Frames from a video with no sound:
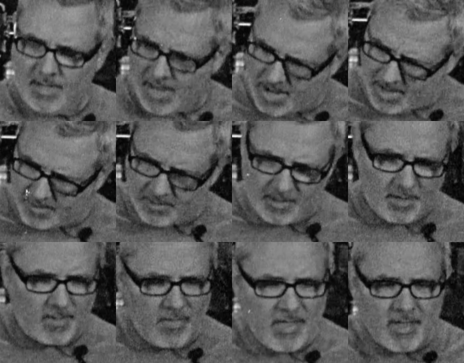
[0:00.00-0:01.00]
and
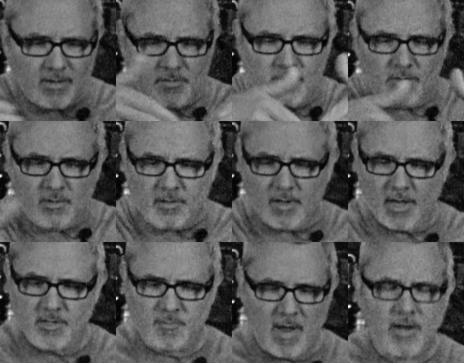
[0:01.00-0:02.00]
this
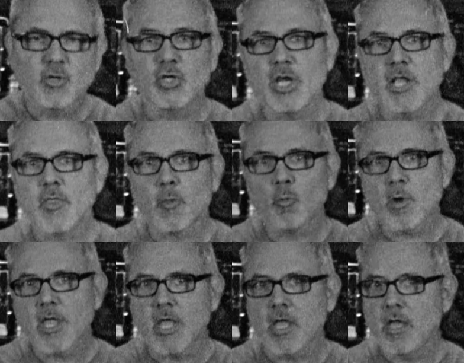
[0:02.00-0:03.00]
is my
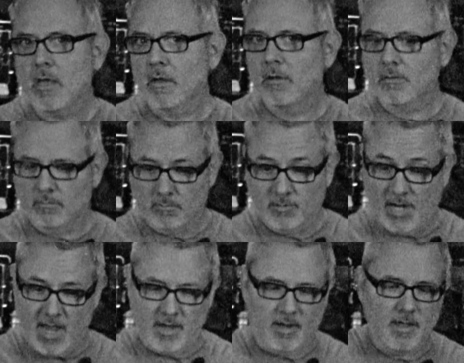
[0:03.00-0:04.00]
G3
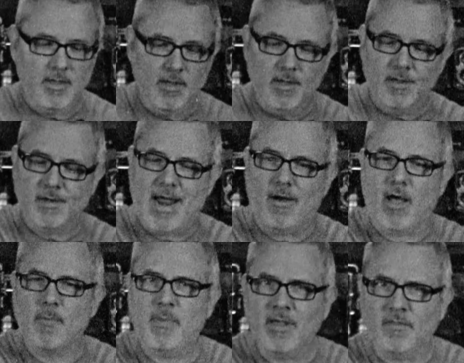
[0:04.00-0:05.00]
tank. Now,
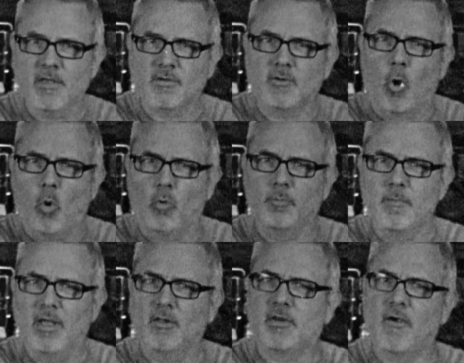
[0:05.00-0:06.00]
I picked this old
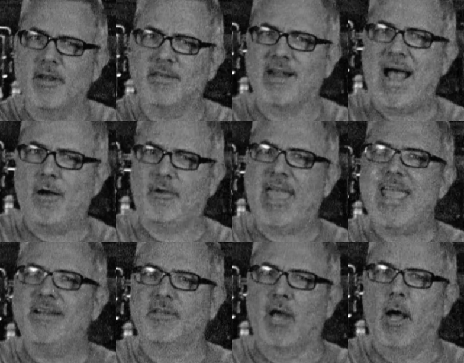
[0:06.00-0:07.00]
military-style
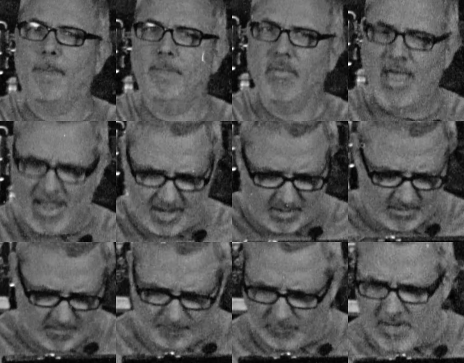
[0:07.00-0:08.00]
case up at
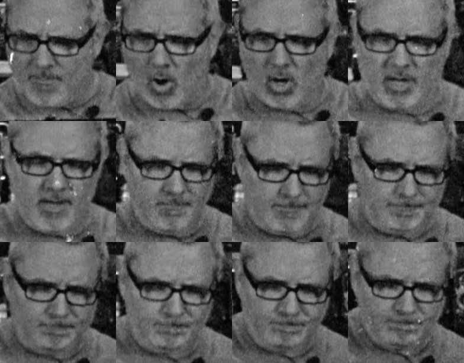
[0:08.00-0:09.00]
a flea market,
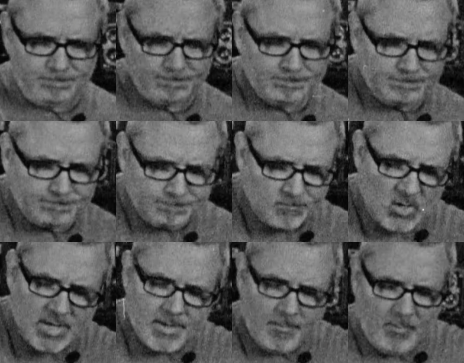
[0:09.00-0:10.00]

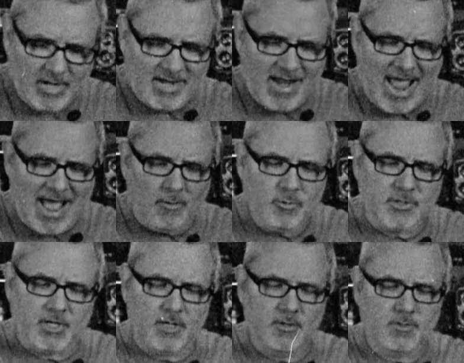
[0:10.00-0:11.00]
but it
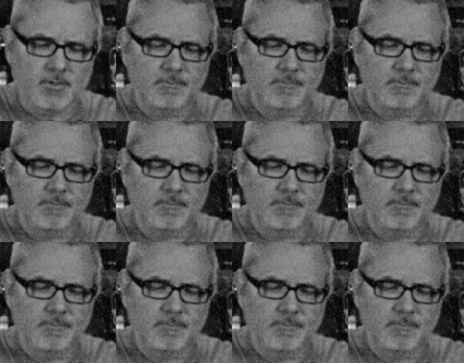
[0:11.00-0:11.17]
houses